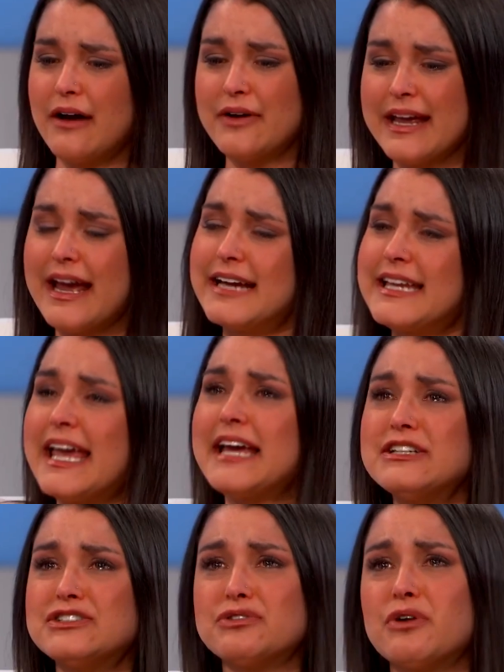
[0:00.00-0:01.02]
Okay, I
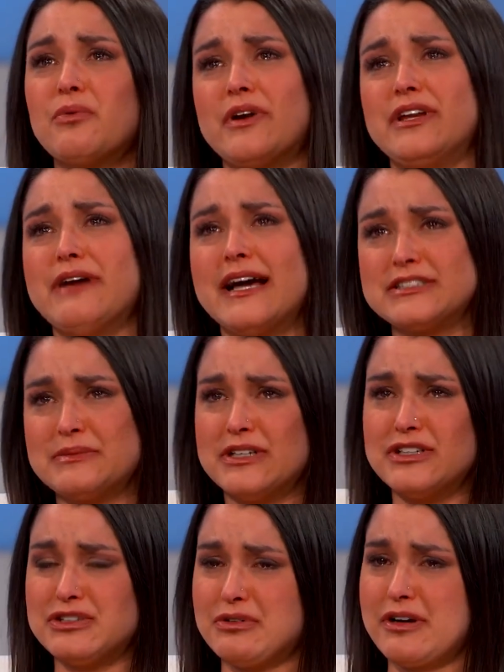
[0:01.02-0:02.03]
can't do it when you ask me to
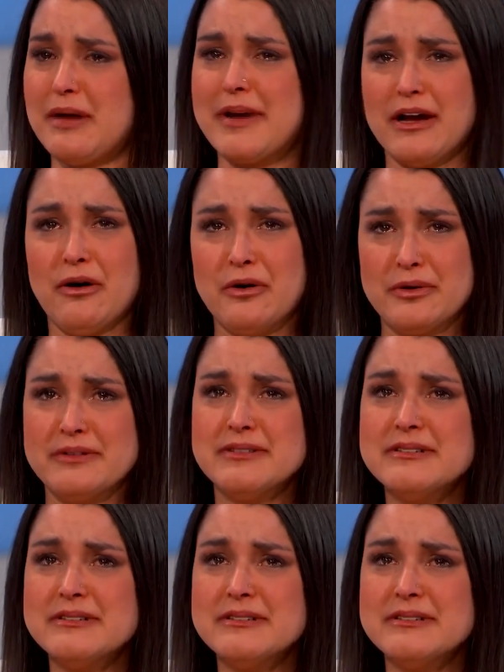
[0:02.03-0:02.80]
do it on my own.